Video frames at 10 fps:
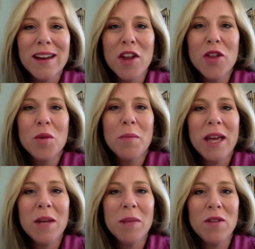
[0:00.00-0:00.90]
other
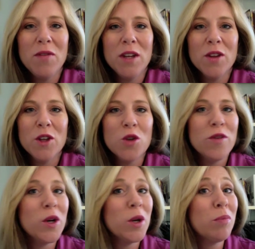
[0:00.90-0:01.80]
men may feel that you're
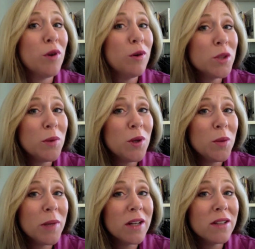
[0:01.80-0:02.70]
very
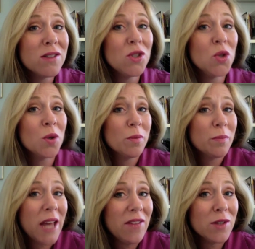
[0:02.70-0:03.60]
approachable because you're
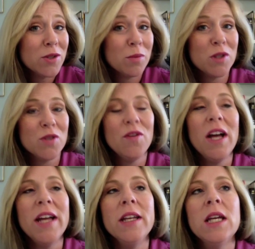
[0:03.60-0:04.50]
having so much
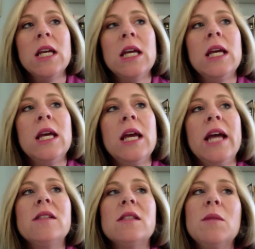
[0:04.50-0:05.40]
fun.
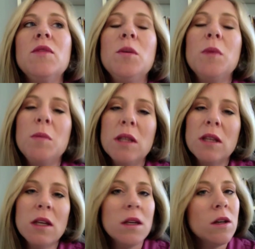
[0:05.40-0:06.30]
And some of you may be
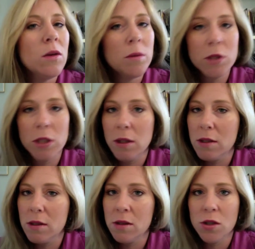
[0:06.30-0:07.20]
thinking, you know what, Michelle,
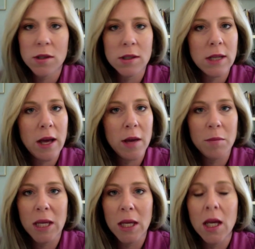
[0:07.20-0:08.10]
this is just not
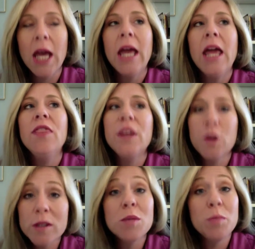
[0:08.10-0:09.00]
me.
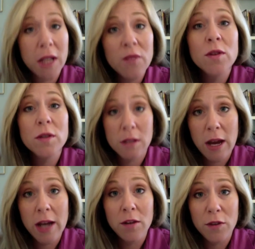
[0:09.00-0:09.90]
There is a playful
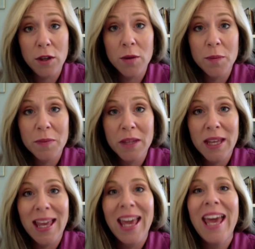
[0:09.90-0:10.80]
side of you,
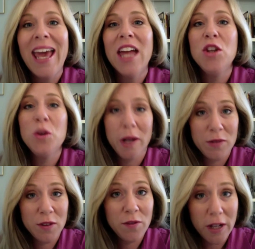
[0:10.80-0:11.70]
and you have
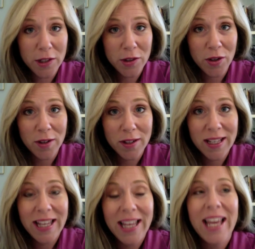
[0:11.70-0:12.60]
to find her.
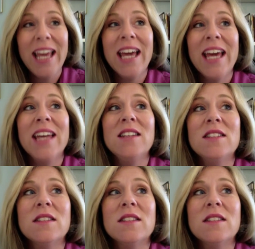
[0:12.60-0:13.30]
And